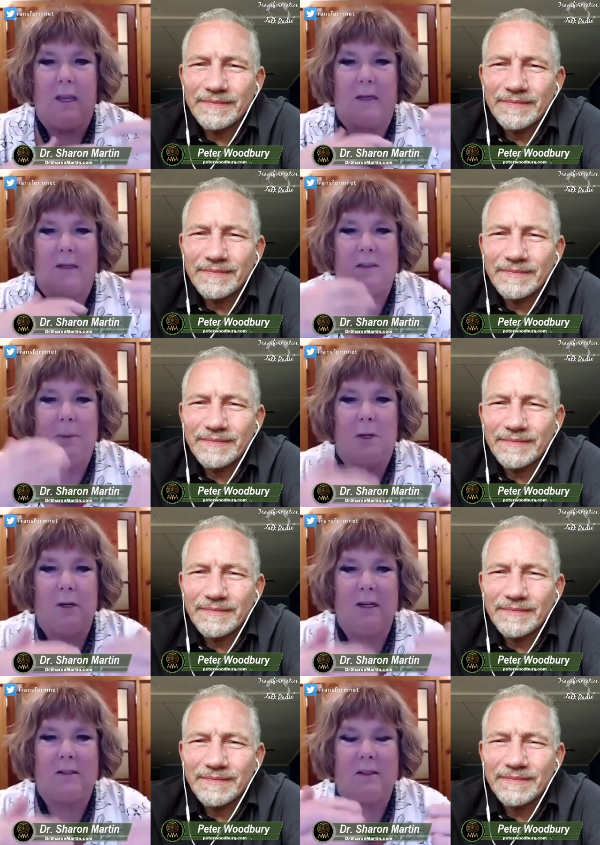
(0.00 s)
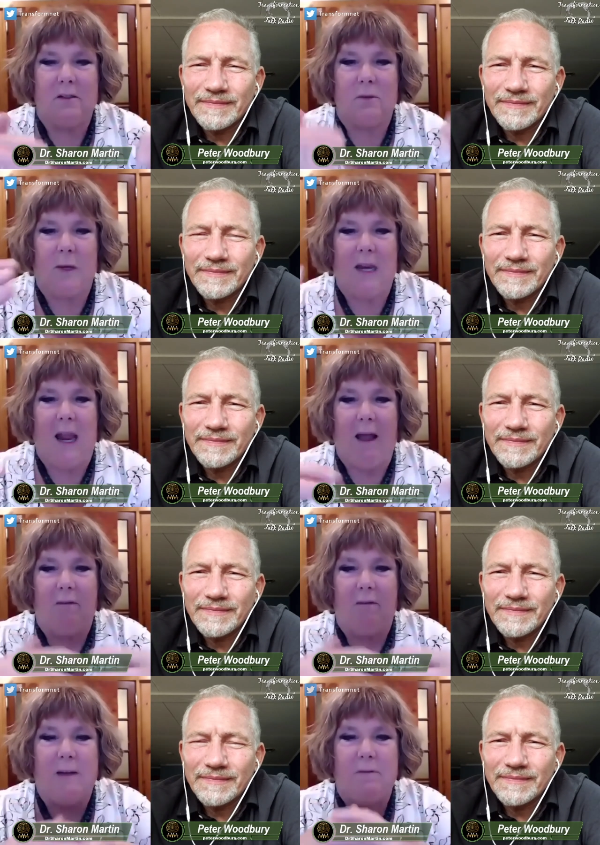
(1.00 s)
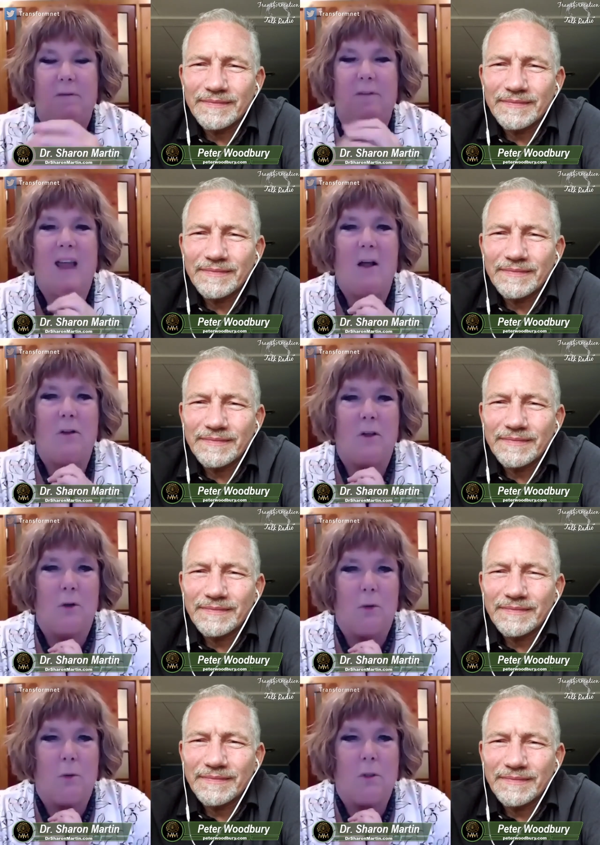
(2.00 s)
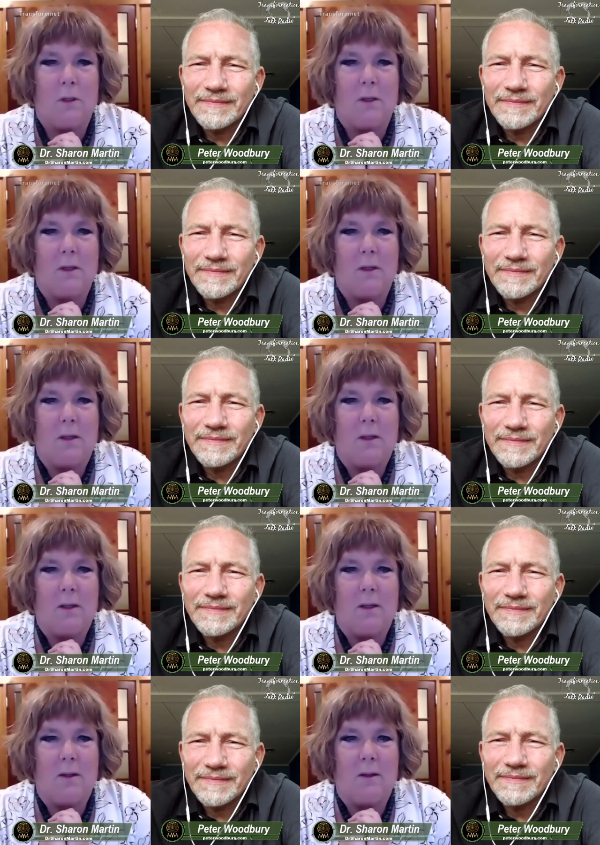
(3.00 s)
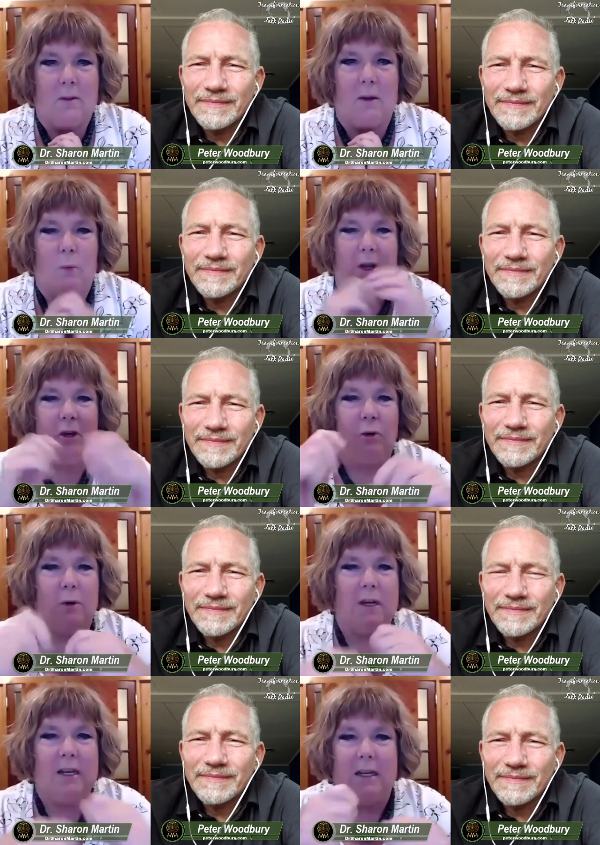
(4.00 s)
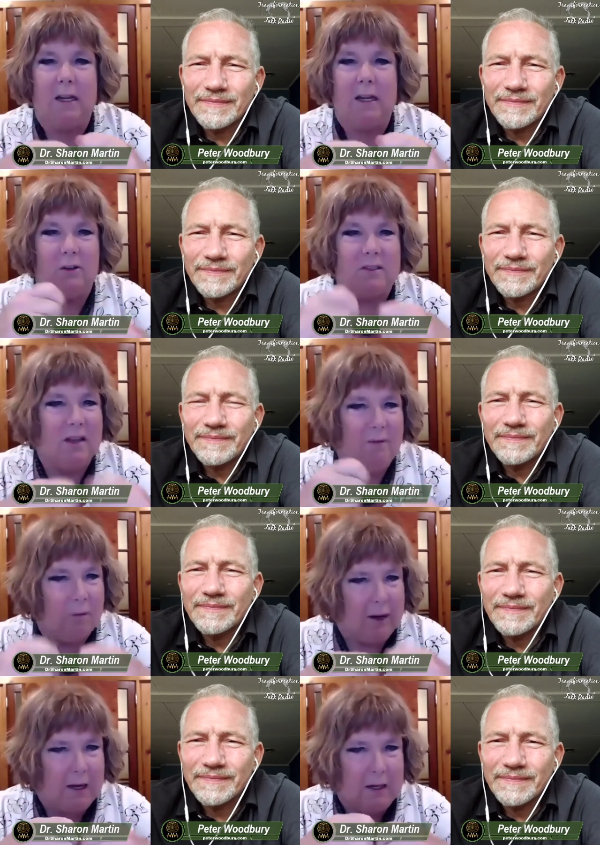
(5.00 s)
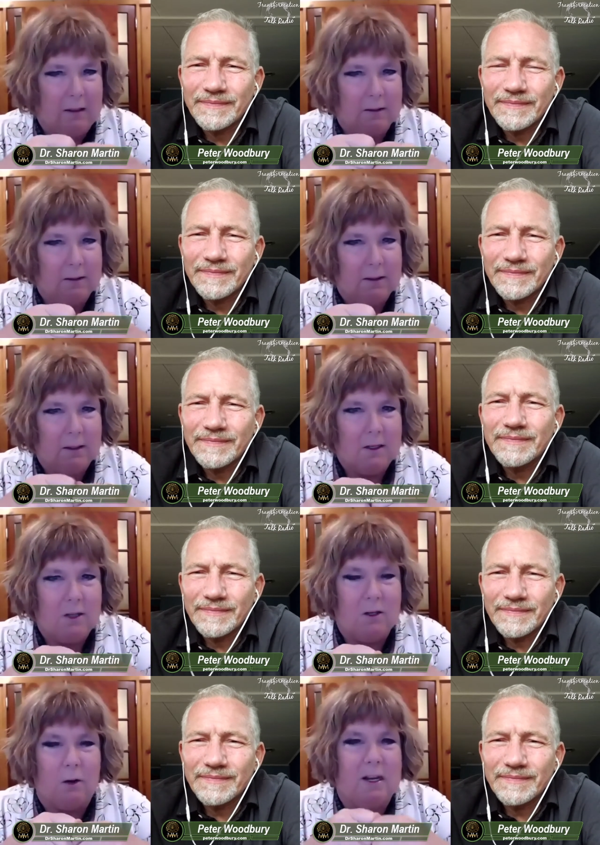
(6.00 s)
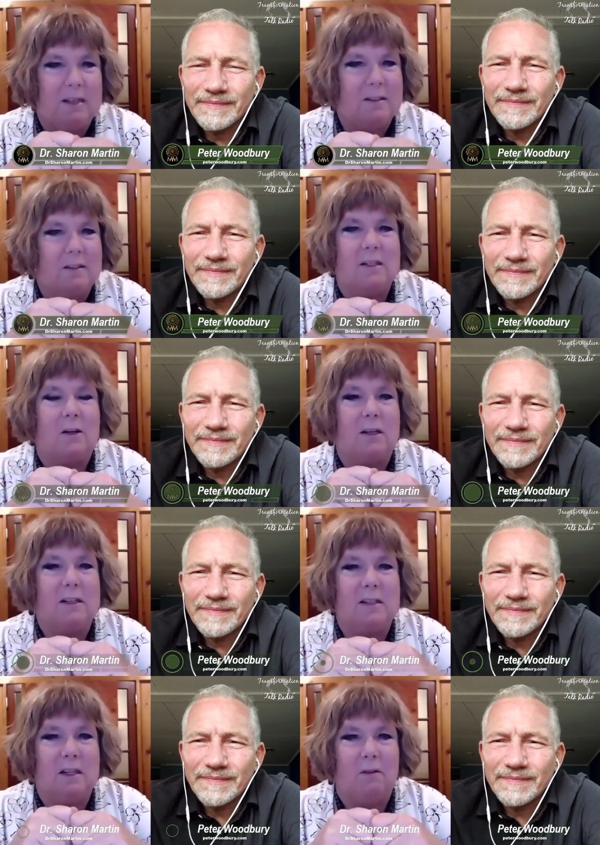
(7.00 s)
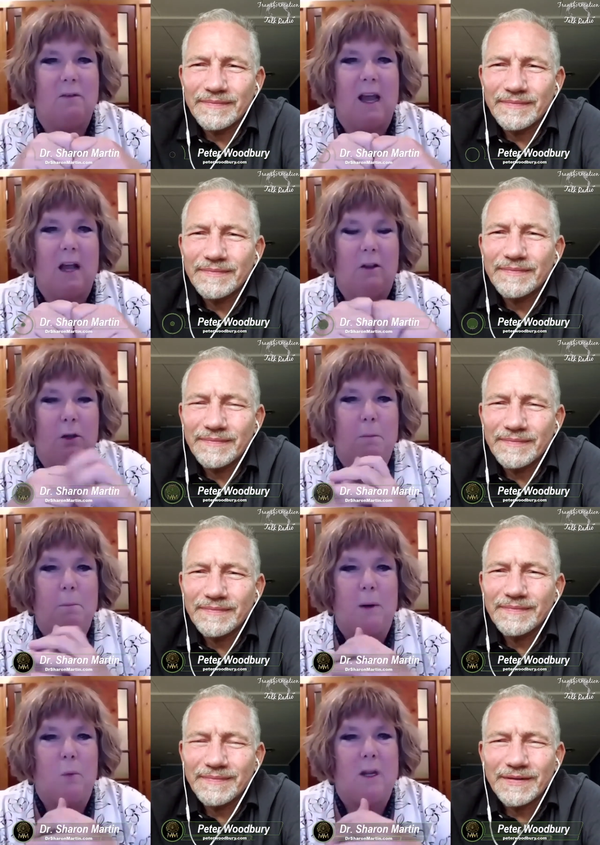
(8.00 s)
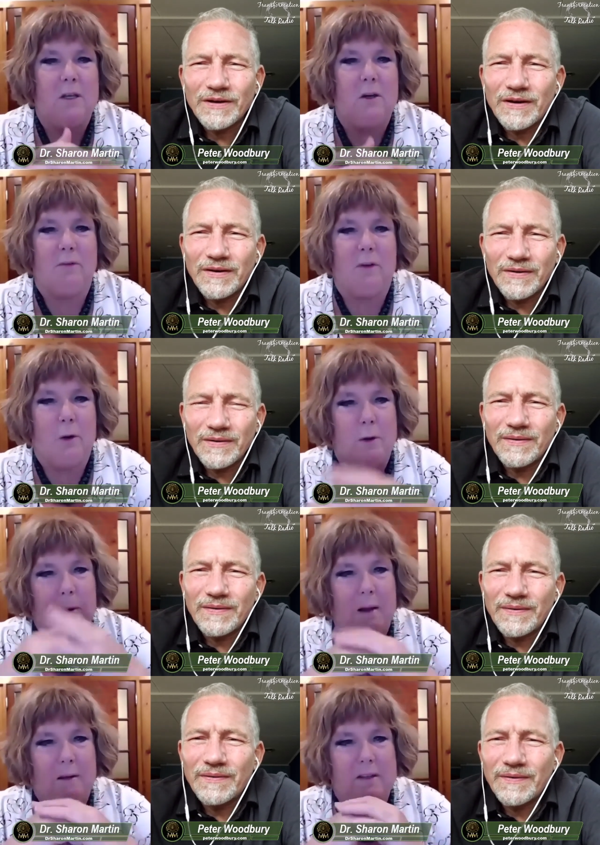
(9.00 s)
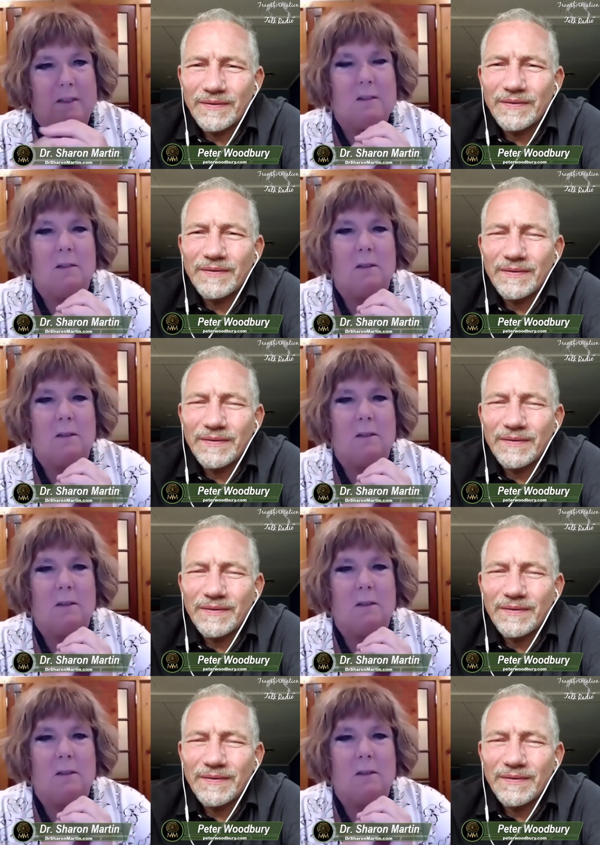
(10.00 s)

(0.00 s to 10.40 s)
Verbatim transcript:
Speaker 1: experiences we have a value that when you're in it and you're suffering, you don't necessarily see the value, but when you float above it,